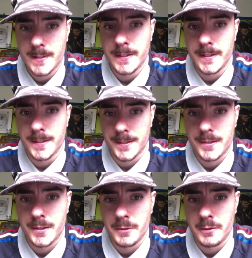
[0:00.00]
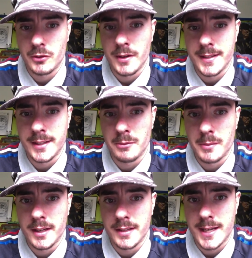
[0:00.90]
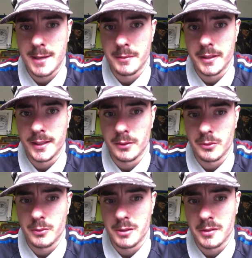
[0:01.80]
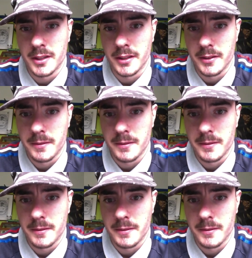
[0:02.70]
Yeah, so a great deal of me is happening as we speak.